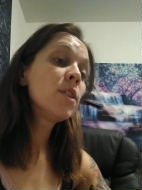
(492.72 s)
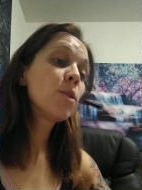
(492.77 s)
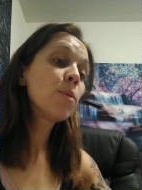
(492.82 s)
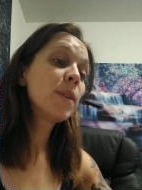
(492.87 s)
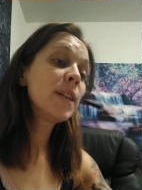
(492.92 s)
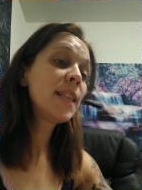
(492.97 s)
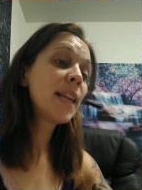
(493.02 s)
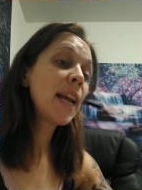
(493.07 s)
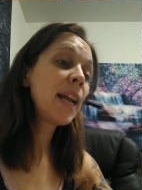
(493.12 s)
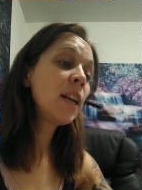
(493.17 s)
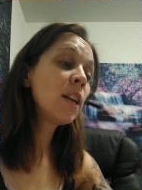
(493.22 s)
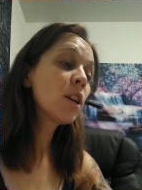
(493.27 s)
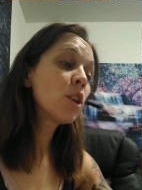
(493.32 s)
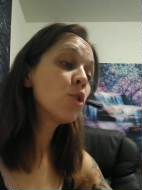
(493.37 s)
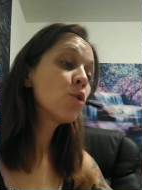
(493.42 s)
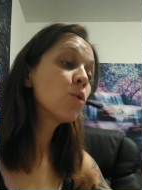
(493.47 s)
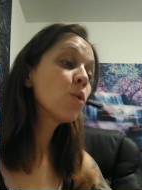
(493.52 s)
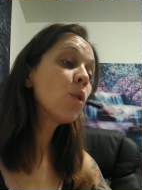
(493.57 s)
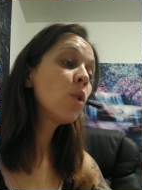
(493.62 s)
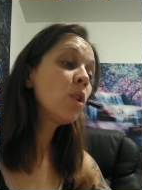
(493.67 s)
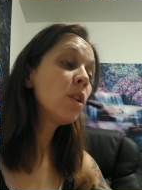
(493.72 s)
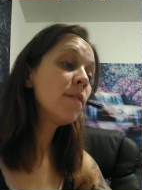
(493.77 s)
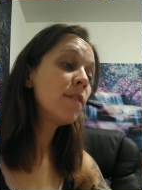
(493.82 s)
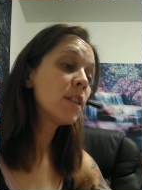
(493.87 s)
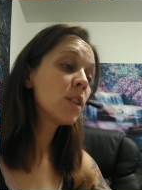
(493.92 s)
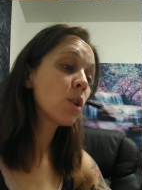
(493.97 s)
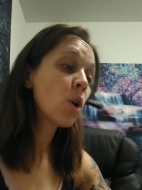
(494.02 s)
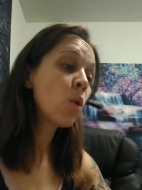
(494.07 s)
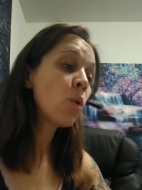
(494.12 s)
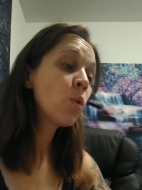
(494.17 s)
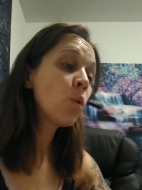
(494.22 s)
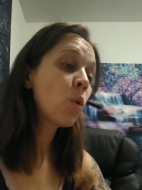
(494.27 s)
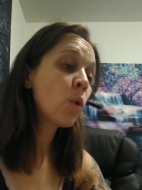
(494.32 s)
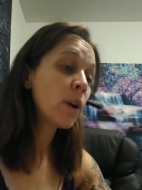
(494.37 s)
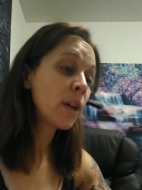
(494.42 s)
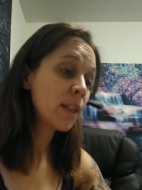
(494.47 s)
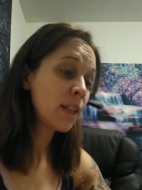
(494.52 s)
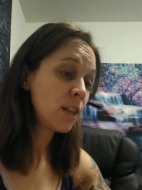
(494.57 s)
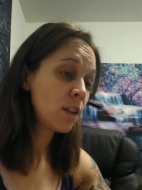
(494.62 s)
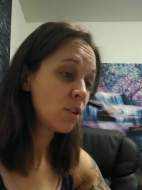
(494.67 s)
to retain control of its own
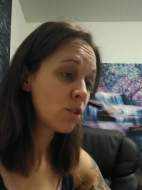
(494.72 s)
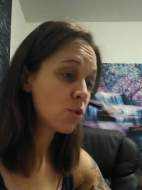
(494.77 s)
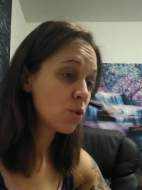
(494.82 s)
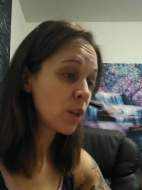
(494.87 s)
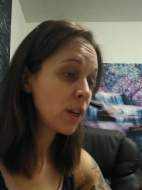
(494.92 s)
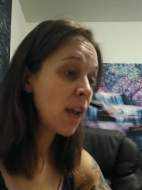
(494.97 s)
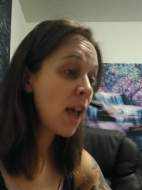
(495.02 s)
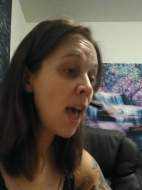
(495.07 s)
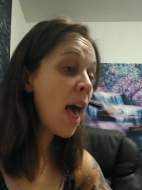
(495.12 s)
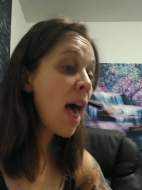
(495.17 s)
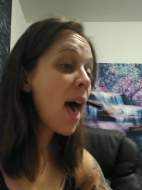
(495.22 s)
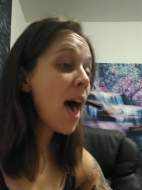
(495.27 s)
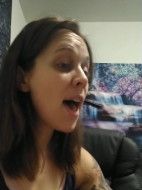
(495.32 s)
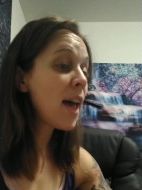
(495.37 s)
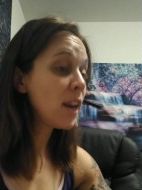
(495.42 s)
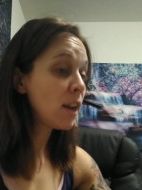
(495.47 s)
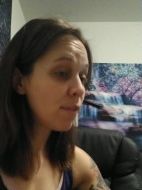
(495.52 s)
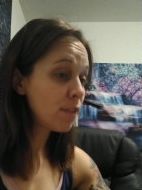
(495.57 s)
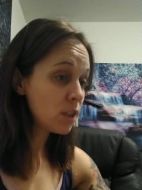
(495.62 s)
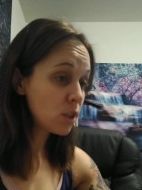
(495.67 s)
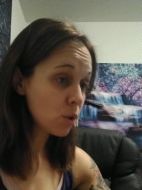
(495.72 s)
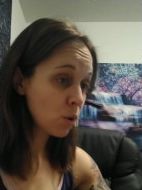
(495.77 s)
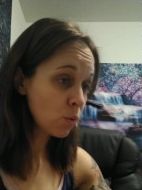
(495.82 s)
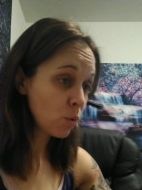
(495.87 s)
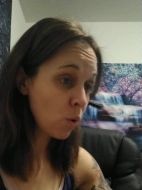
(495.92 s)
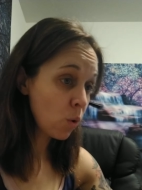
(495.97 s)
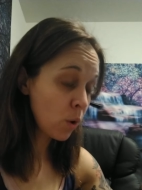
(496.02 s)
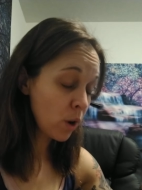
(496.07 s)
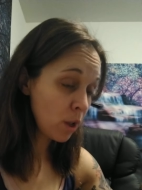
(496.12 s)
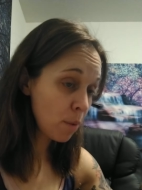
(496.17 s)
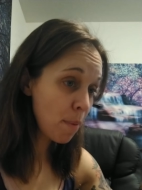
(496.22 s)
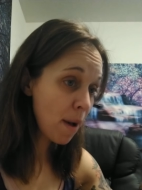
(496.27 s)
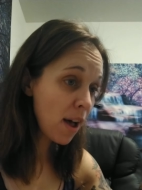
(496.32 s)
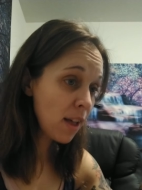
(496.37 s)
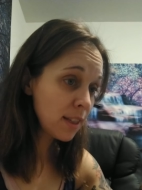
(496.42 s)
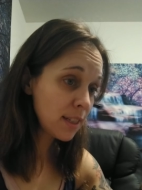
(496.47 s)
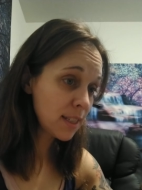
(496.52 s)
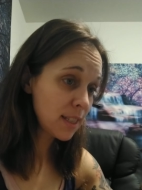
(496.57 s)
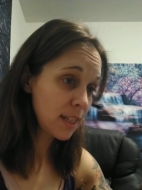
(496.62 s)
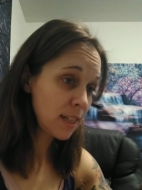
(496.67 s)
oil industry and of its own oil
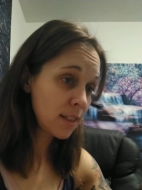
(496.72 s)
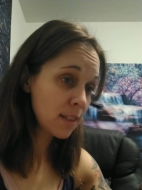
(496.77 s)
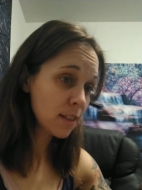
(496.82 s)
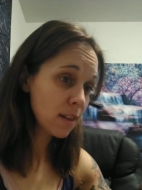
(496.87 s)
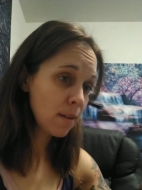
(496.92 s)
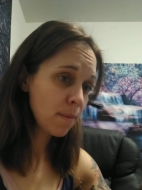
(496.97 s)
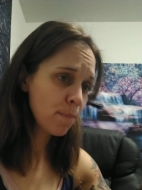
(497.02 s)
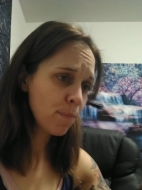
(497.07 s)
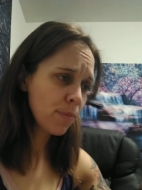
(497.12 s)
policies.